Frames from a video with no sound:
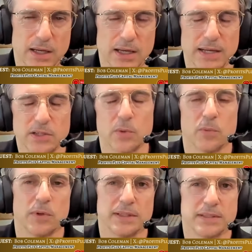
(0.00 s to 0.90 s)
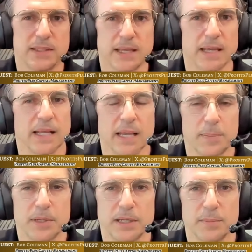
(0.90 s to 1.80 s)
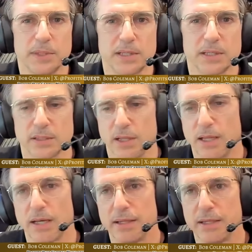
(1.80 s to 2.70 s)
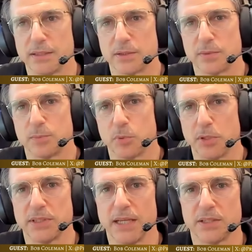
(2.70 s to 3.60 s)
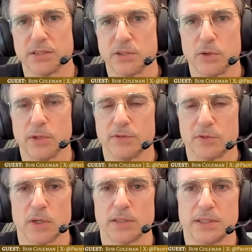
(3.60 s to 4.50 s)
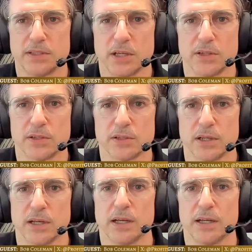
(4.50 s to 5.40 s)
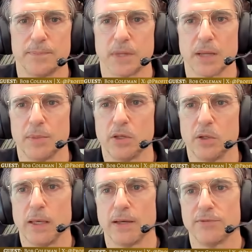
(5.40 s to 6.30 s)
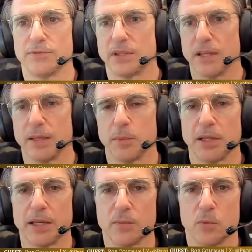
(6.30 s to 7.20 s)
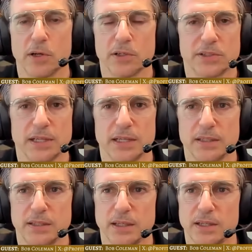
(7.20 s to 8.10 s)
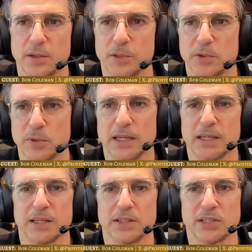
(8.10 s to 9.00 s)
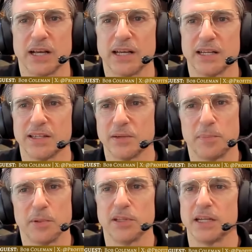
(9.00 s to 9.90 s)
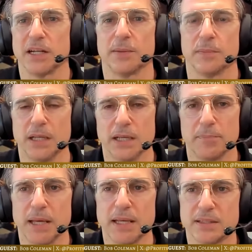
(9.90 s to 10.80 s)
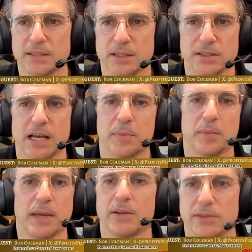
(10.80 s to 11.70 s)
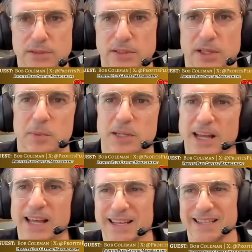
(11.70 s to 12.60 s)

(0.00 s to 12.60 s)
I don't really see that happening because a lot of these BRICS nations don't even trust each other. I mean, you have the Himalayan watershed, you know, between India and China, and they're building up bases on top of mountains. I mean, right.